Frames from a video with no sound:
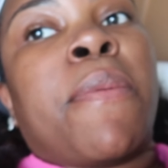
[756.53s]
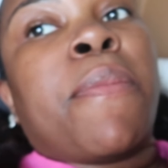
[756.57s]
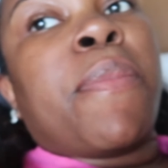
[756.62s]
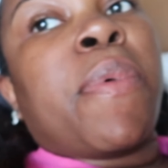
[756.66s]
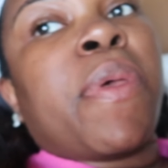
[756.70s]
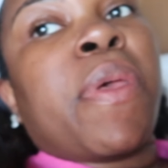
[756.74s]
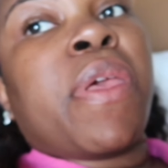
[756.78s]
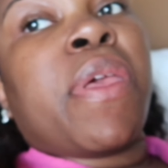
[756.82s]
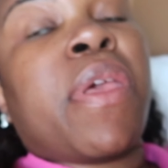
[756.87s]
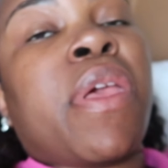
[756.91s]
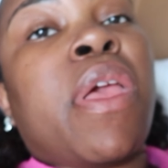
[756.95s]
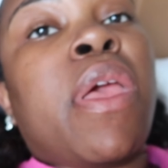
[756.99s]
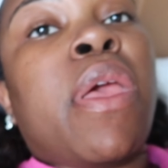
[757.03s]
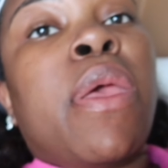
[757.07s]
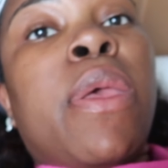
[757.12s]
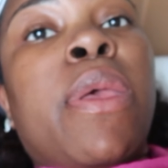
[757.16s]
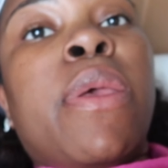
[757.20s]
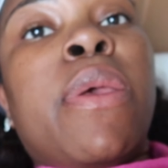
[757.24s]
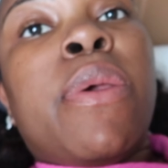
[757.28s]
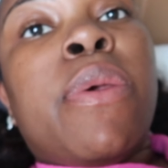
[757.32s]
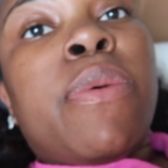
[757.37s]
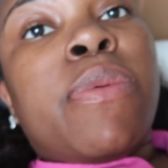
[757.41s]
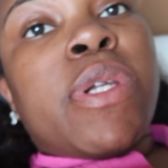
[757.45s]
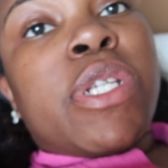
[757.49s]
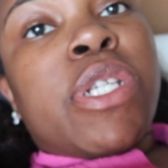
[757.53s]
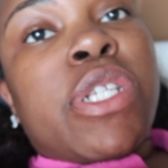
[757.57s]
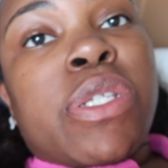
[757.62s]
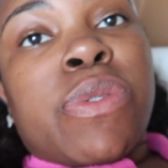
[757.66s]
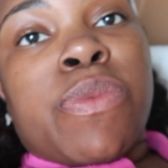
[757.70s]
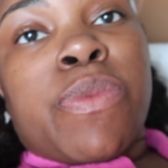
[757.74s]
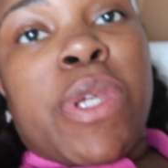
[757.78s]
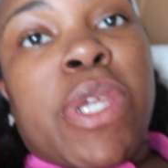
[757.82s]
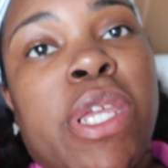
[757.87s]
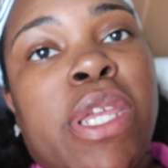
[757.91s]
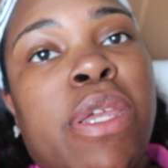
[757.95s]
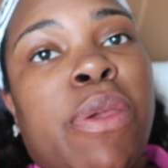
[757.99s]
But we just
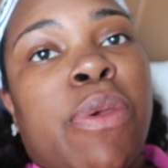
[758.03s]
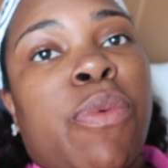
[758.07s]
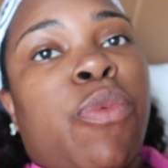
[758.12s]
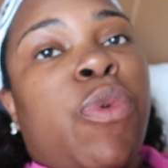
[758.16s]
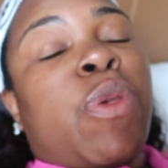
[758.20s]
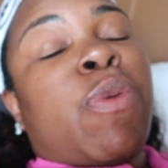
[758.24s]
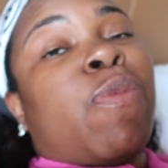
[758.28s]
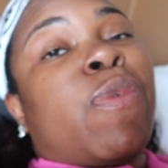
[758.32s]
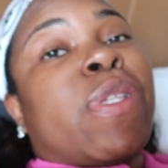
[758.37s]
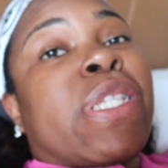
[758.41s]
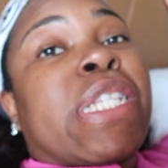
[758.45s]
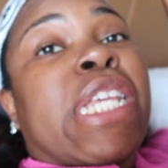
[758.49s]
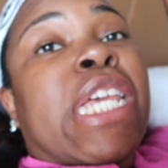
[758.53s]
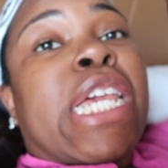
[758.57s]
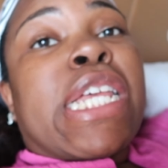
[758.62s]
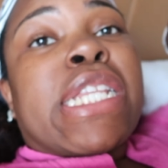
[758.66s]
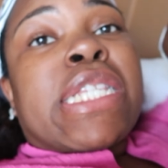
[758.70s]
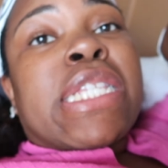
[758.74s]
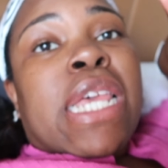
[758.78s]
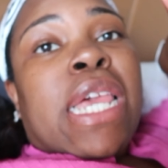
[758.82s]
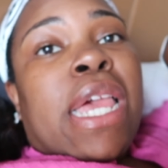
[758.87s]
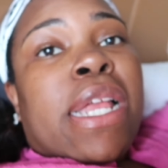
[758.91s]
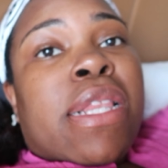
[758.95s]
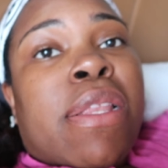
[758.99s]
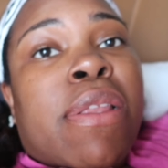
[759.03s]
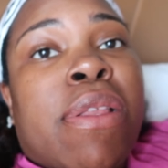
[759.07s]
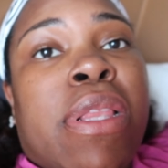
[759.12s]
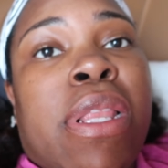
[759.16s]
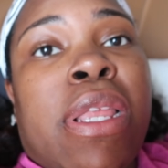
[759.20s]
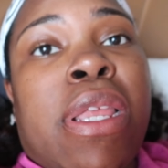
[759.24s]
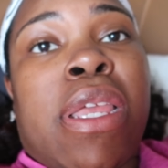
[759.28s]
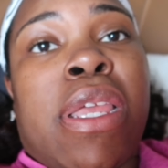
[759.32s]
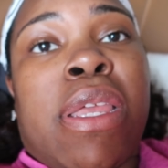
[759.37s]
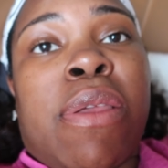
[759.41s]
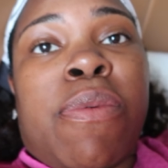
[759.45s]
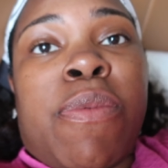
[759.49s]
went. We was dancing at the
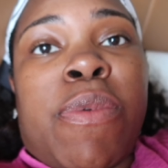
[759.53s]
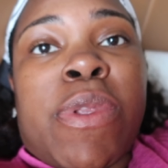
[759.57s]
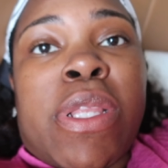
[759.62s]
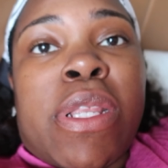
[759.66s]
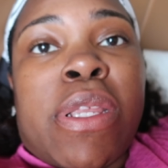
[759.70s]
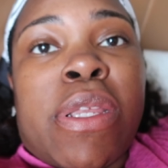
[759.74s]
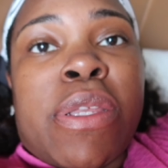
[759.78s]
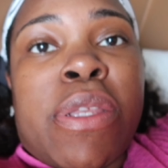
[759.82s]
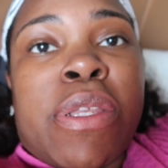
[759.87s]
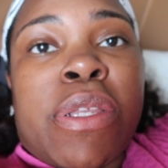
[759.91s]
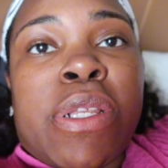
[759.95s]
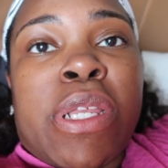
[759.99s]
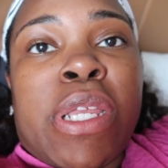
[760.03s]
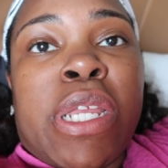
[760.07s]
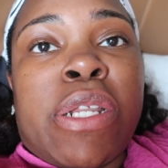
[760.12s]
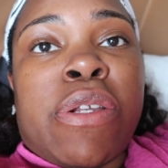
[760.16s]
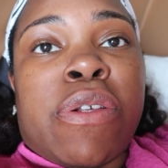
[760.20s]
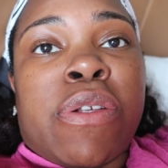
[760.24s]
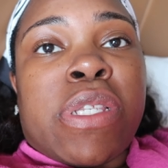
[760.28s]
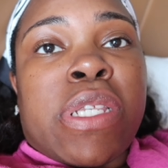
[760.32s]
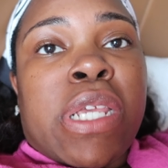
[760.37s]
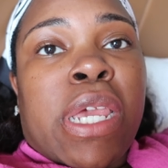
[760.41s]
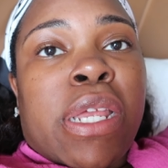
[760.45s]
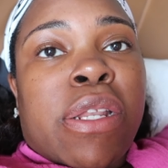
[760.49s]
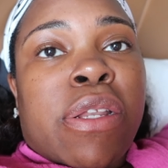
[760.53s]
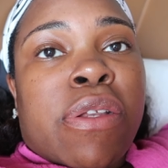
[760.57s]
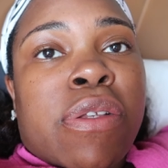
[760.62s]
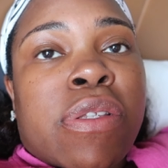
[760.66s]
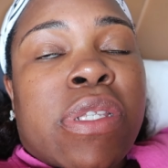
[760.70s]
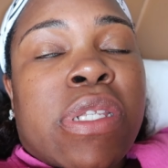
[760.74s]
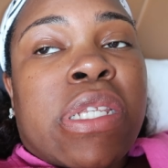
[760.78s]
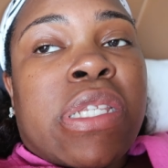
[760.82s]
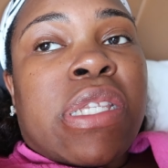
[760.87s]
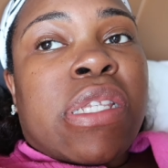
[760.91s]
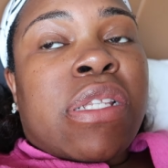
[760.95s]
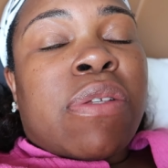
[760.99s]
thing with the
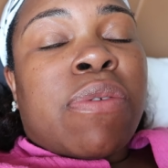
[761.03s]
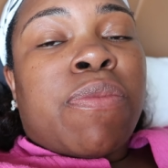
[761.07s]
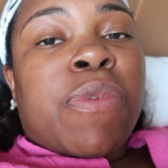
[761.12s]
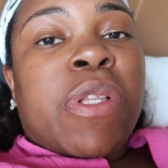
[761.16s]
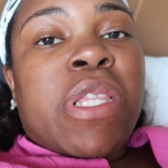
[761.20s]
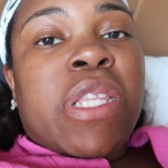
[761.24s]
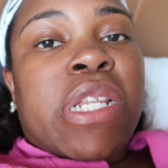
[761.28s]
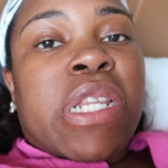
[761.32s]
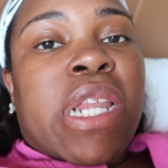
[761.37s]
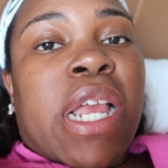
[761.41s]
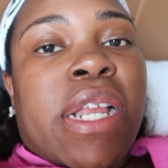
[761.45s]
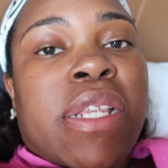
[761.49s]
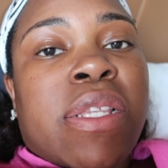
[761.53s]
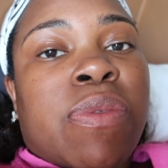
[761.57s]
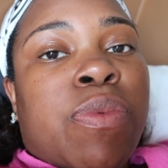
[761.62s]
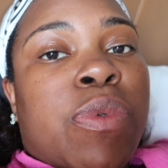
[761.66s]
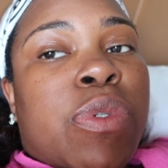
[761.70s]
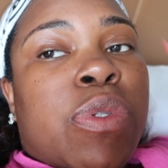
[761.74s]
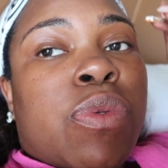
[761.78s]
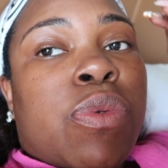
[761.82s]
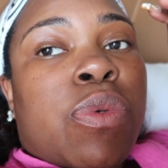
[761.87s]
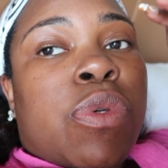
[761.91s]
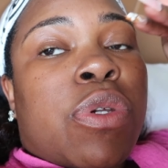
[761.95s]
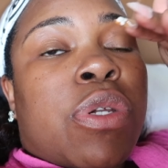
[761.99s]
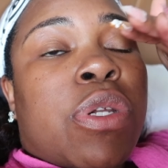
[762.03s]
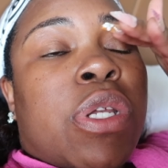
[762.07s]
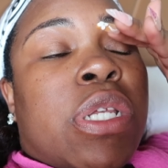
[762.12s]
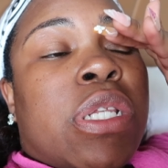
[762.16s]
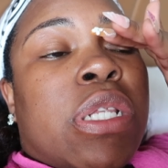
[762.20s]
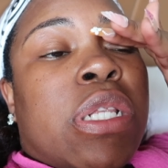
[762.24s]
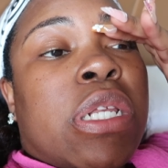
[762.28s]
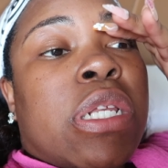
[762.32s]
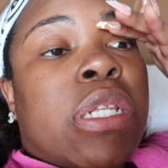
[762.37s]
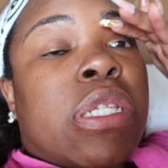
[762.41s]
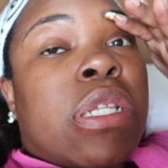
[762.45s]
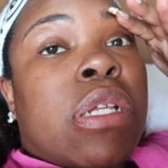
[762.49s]
entertainers. This is a really nice resort,
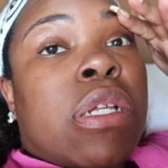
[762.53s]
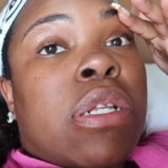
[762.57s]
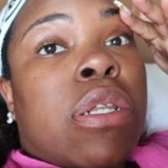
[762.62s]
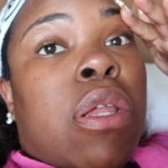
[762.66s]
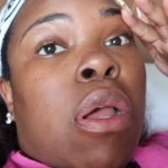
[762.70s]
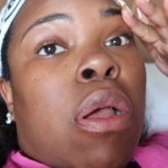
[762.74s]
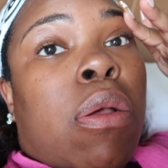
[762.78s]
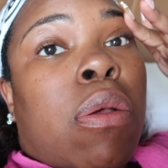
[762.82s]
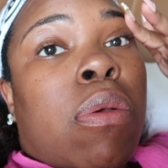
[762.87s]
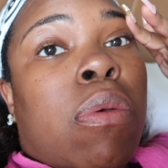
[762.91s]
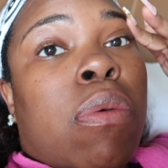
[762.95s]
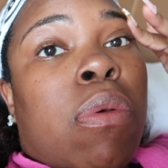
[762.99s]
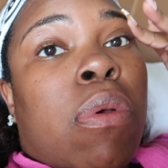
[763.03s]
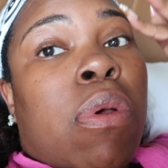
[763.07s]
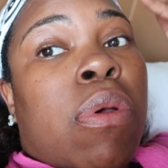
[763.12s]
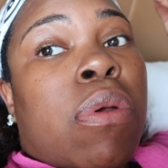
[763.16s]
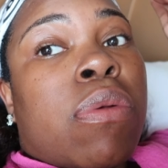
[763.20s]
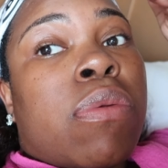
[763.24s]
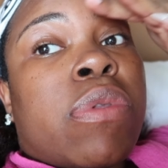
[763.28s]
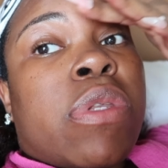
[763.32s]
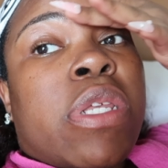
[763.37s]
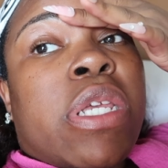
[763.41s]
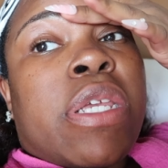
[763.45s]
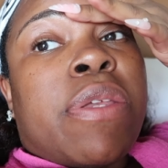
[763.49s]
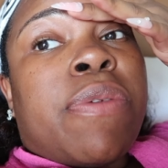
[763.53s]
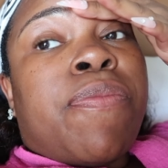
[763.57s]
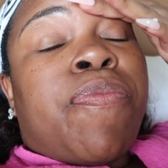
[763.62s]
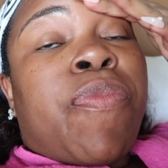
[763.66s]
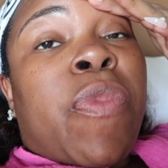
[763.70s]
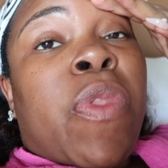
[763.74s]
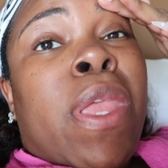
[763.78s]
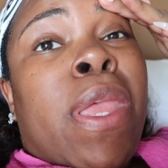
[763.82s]
and it's adult only.